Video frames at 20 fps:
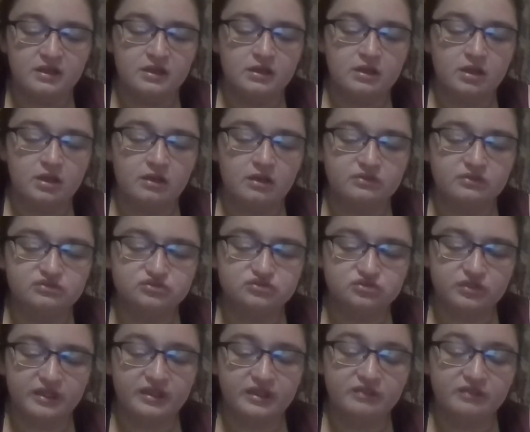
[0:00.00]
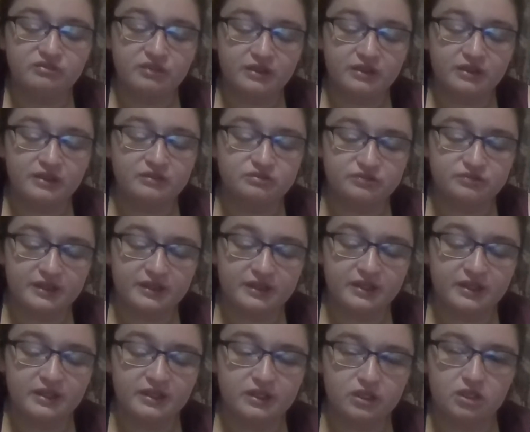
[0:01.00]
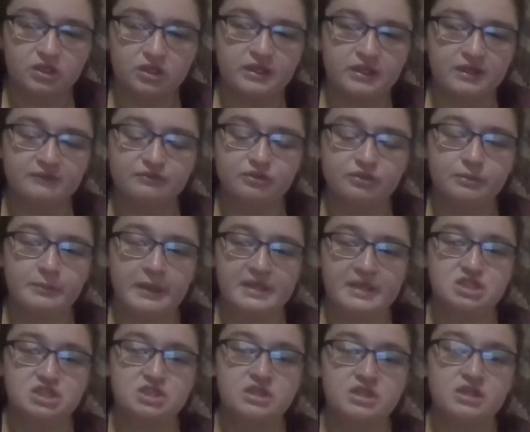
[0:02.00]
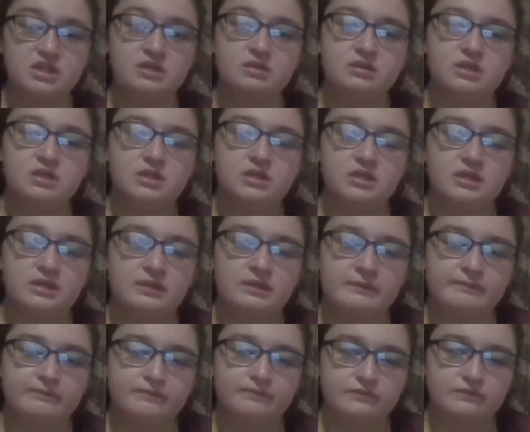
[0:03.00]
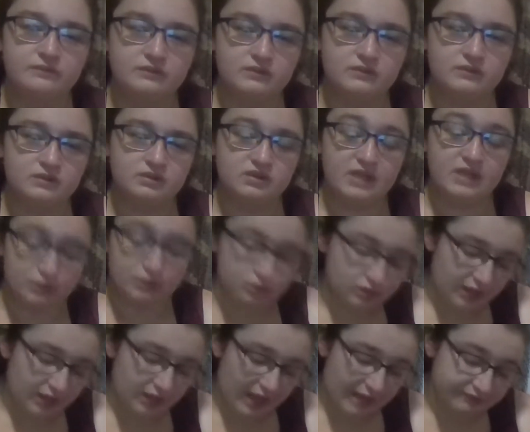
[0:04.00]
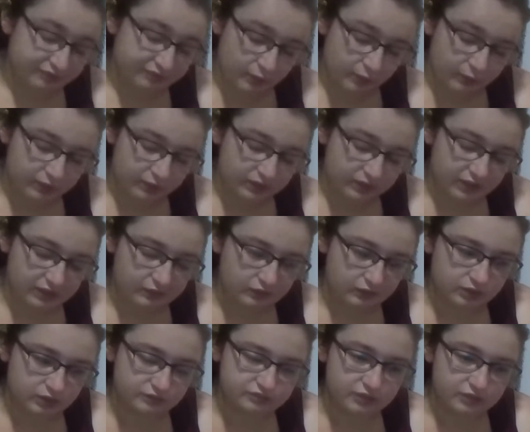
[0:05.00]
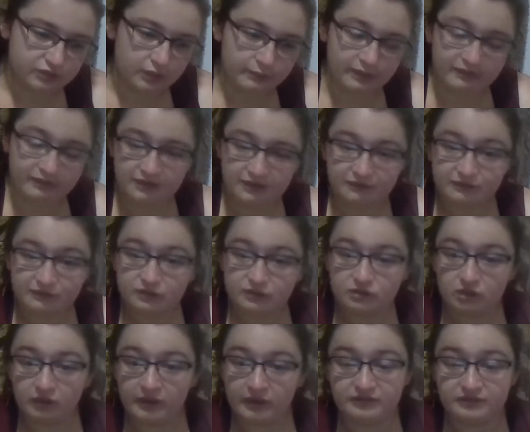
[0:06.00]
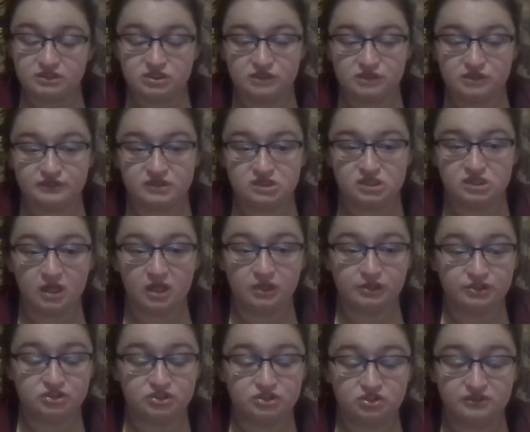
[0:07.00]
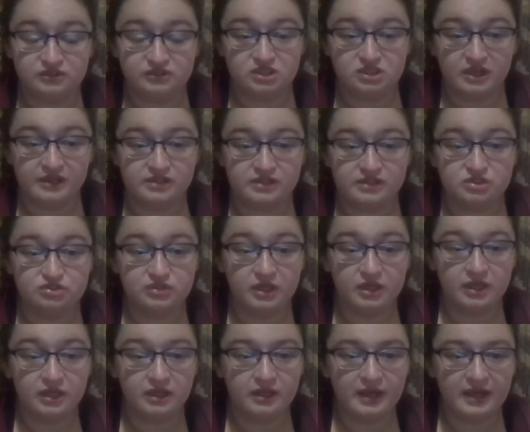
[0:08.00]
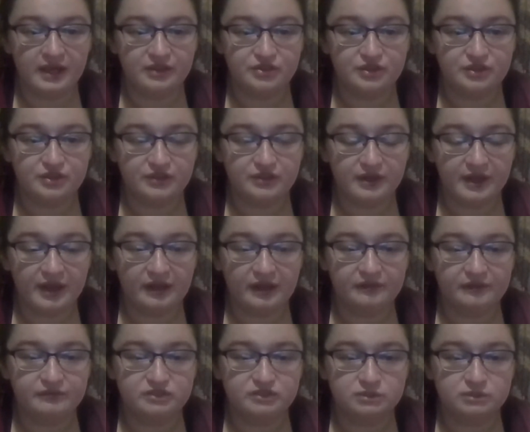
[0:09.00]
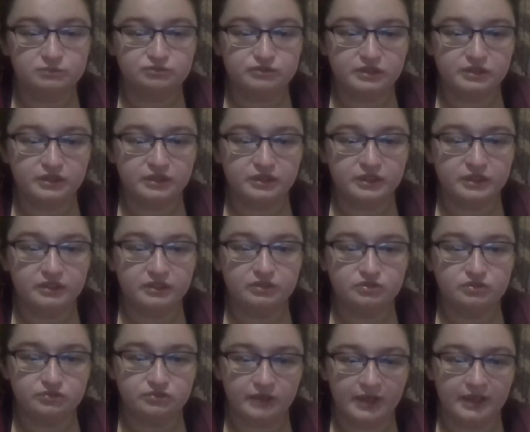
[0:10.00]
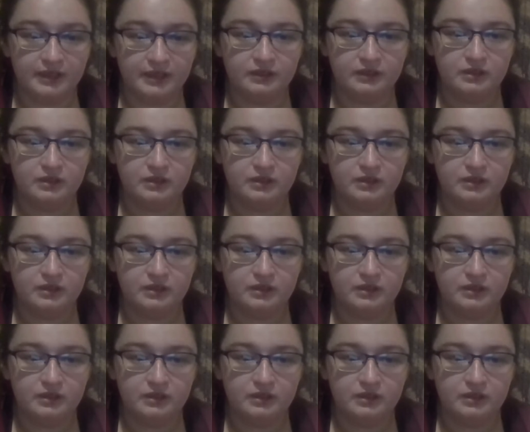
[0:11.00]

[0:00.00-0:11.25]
of really, really, really good information that everyone can learn from. Even if you don't have a service dog or a service dog in training, I think they have some really great